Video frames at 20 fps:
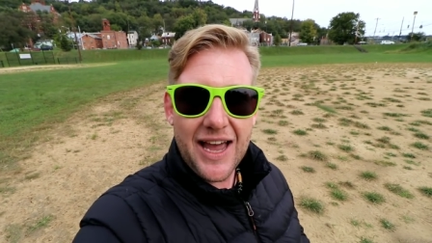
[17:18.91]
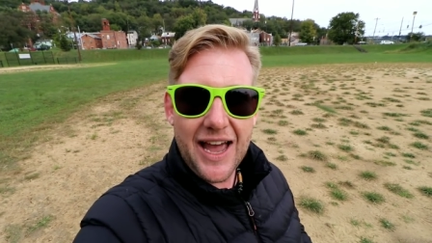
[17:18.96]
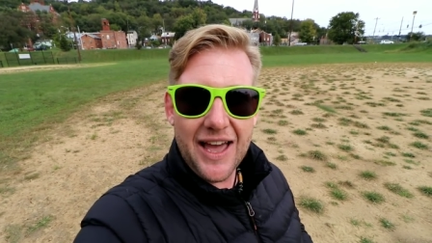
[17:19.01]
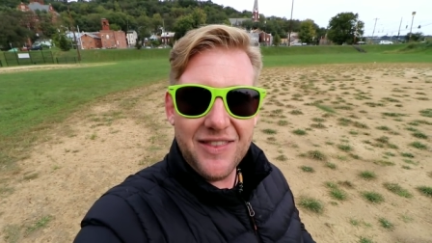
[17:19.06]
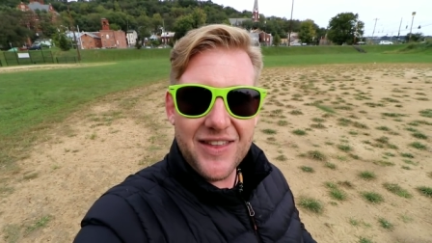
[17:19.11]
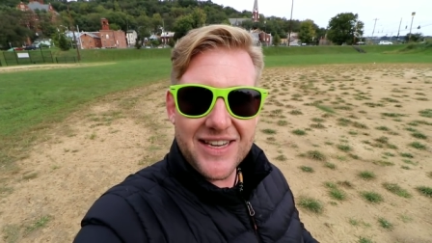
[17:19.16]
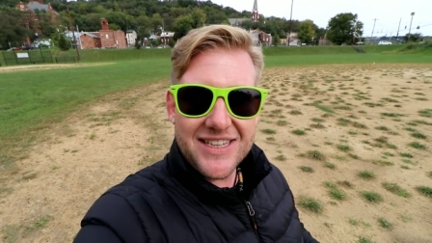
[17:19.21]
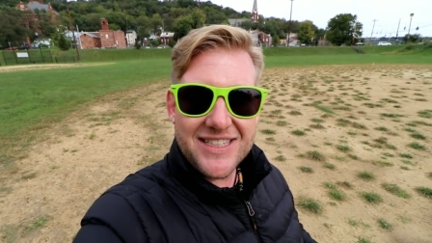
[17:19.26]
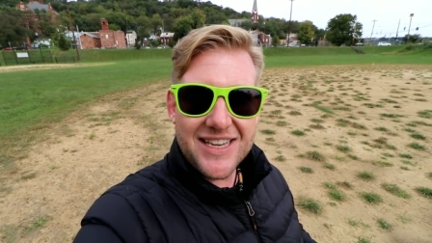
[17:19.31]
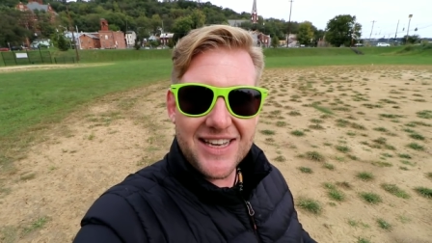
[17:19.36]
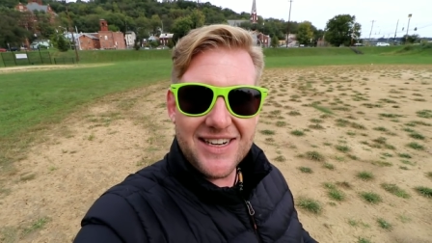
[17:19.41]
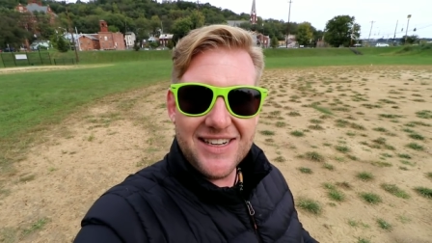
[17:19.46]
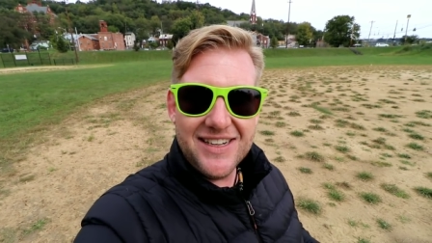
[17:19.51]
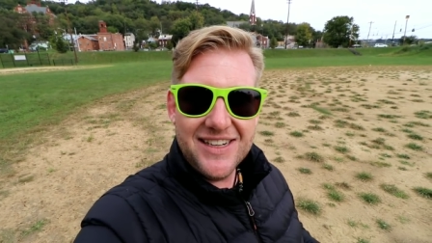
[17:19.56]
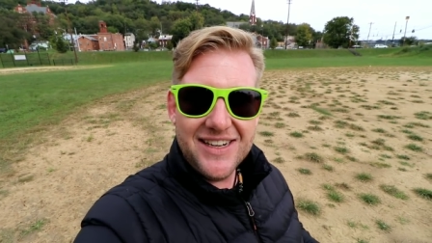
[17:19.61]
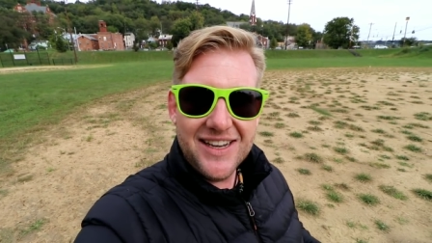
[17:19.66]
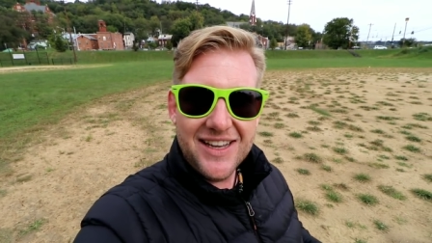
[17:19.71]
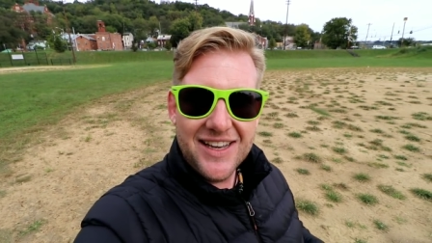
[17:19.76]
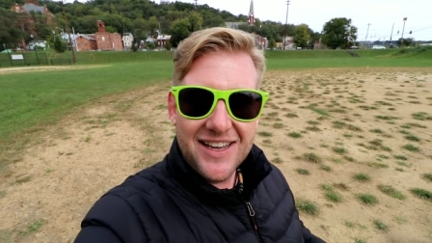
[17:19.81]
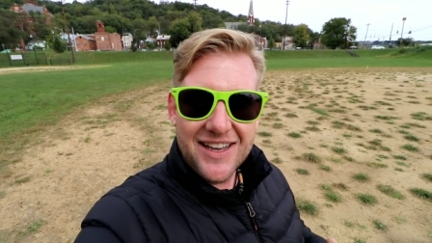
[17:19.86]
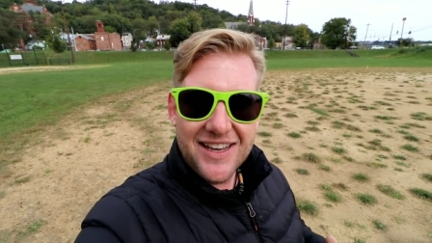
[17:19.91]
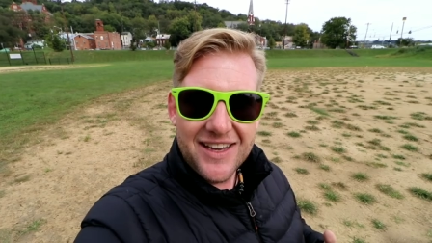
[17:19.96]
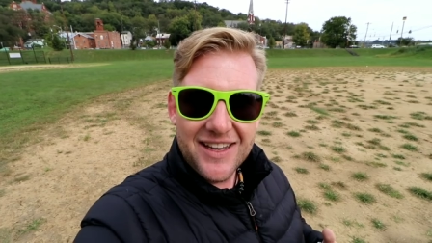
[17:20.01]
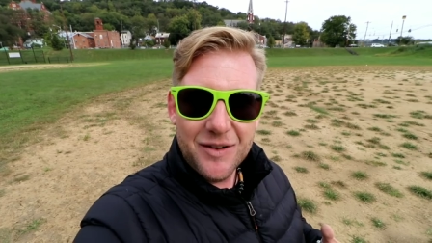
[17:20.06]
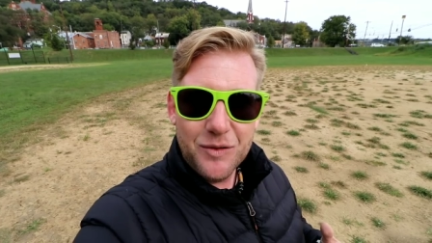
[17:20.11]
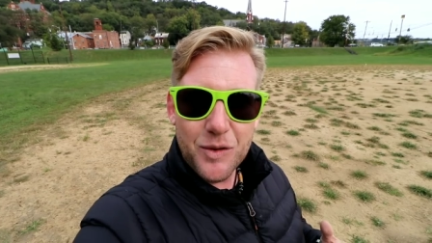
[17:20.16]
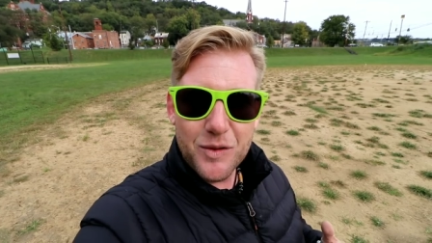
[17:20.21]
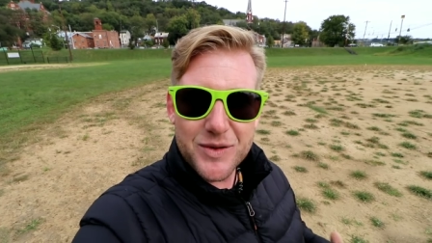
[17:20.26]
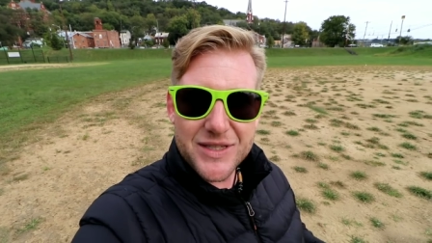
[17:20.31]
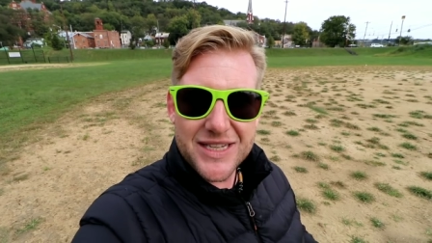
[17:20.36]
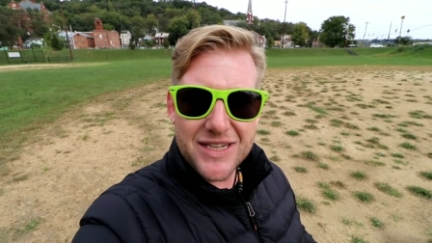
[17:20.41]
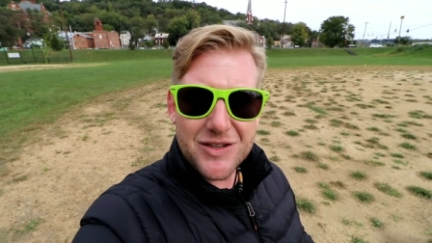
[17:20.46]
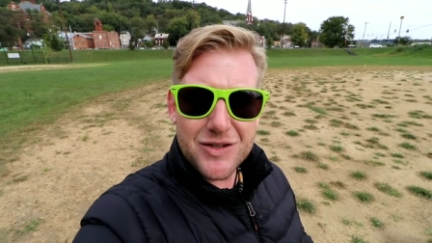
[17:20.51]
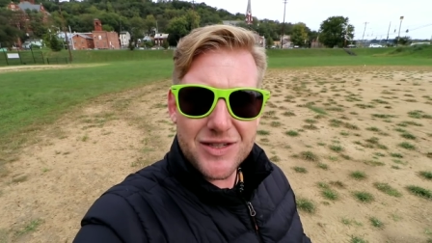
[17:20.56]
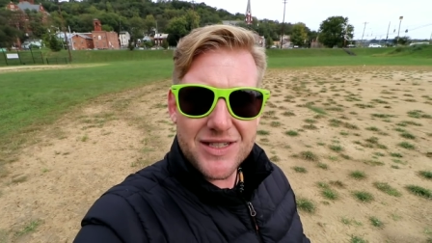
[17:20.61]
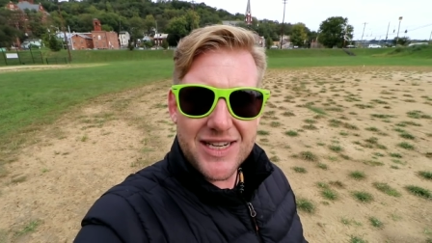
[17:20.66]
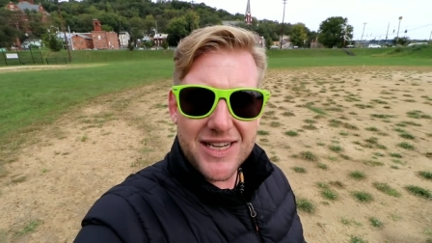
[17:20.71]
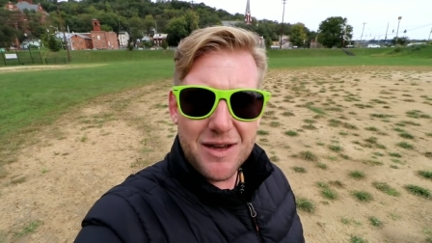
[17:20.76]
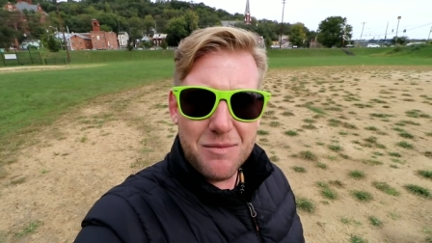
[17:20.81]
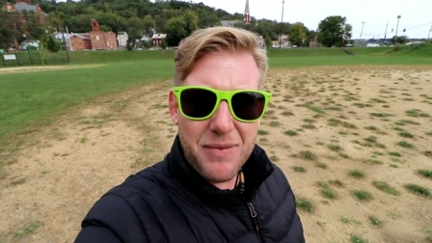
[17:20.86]
And they said what was
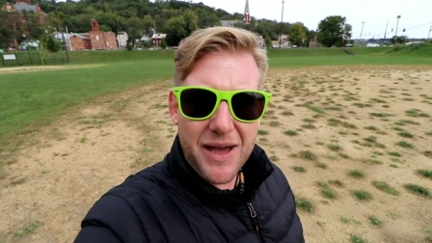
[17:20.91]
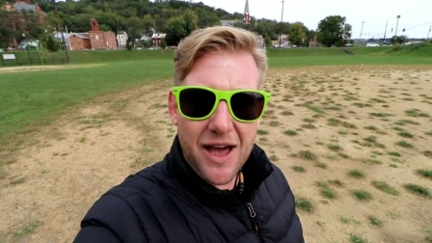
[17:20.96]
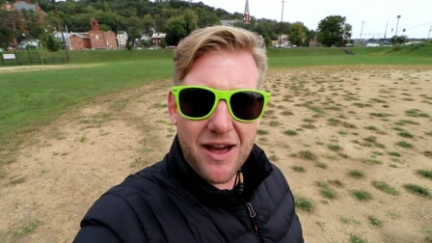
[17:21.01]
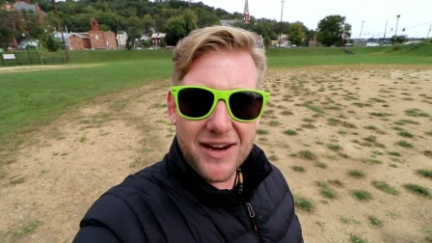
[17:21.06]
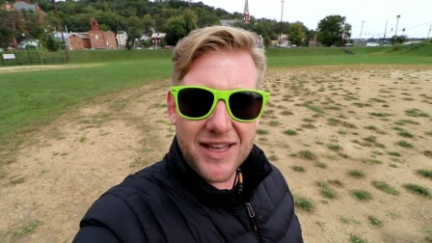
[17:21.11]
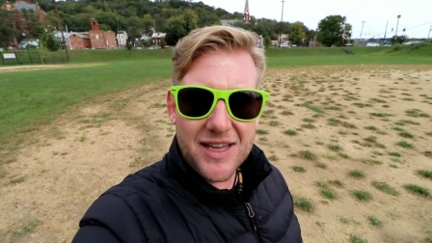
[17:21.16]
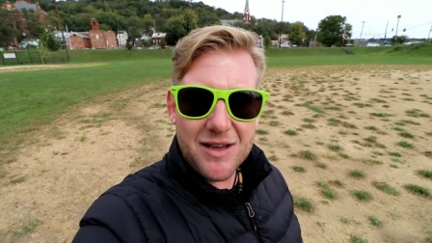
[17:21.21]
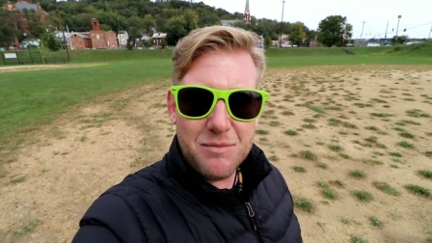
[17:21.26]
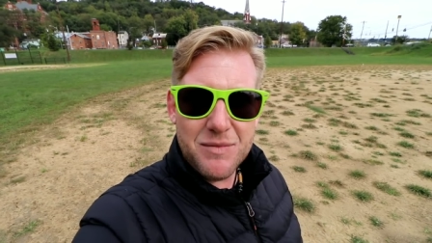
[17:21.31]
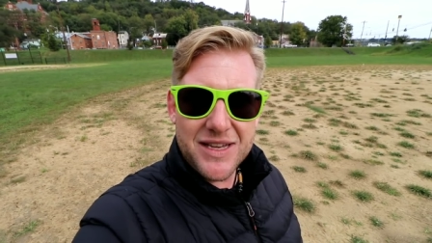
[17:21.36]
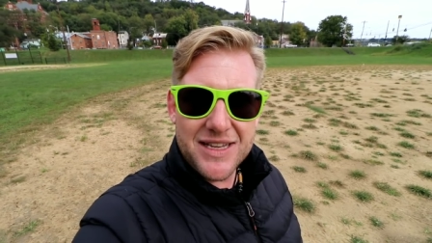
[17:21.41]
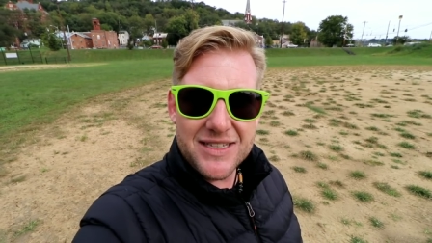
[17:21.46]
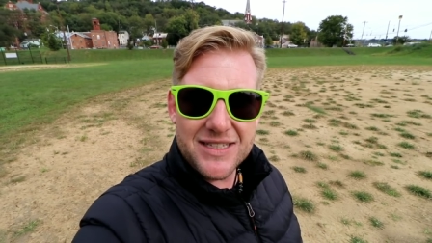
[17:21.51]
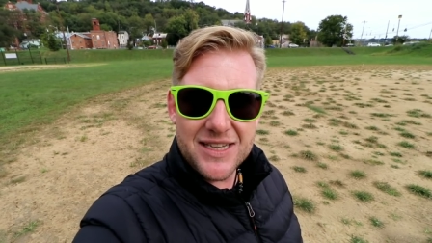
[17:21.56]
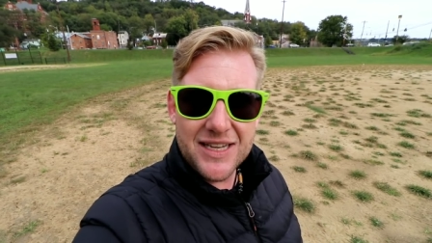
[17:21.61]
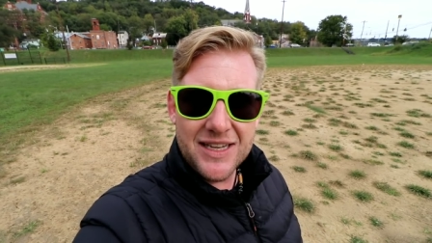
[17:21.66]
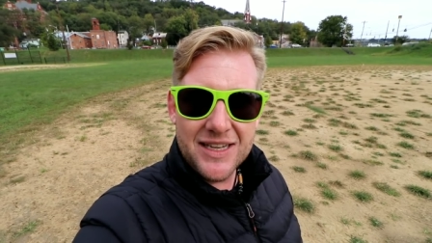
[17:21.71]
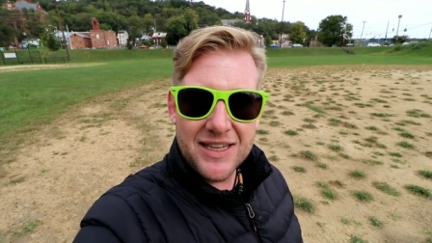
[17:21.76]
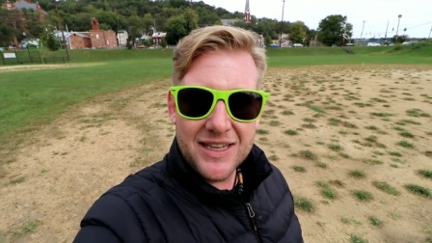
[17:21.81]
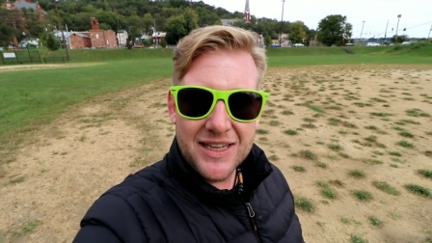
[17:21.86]
interesting about him is